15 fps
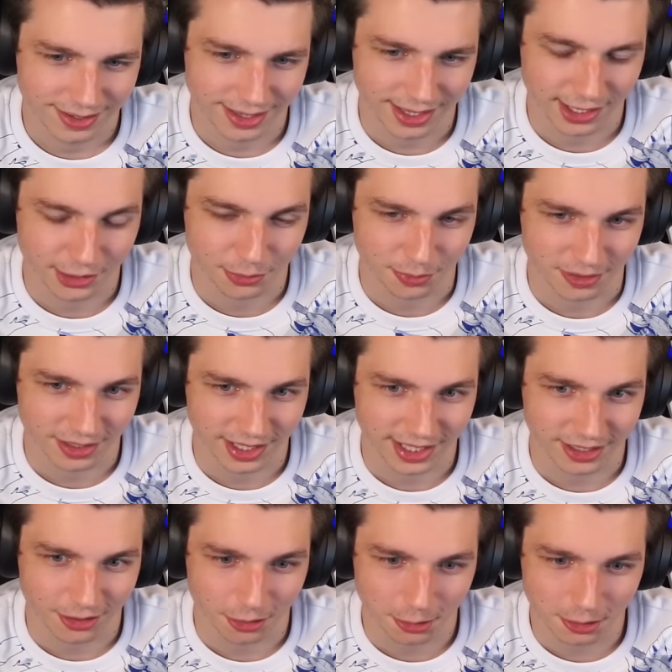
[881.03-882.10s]
That's where
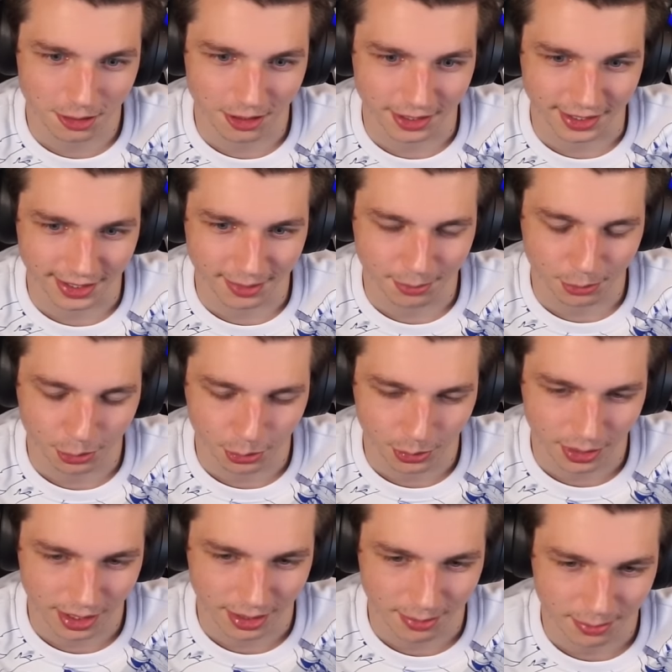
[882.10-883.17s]
like Arlong and them
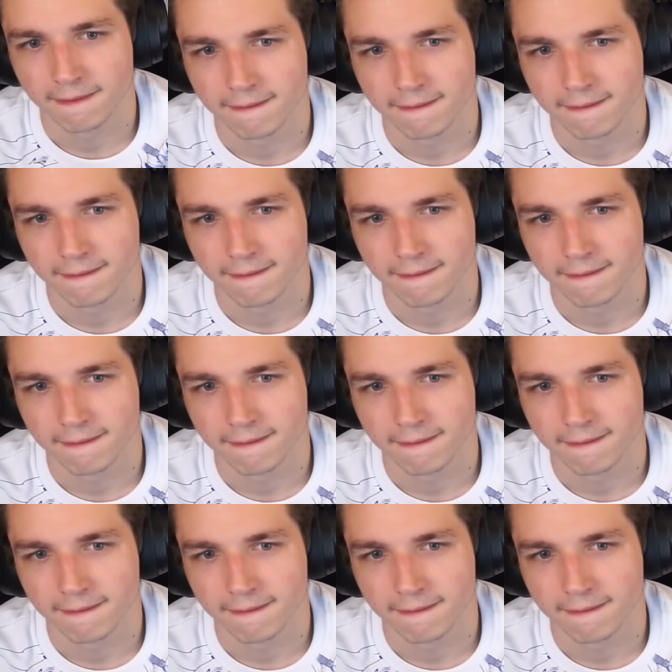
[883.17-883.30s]
grew up.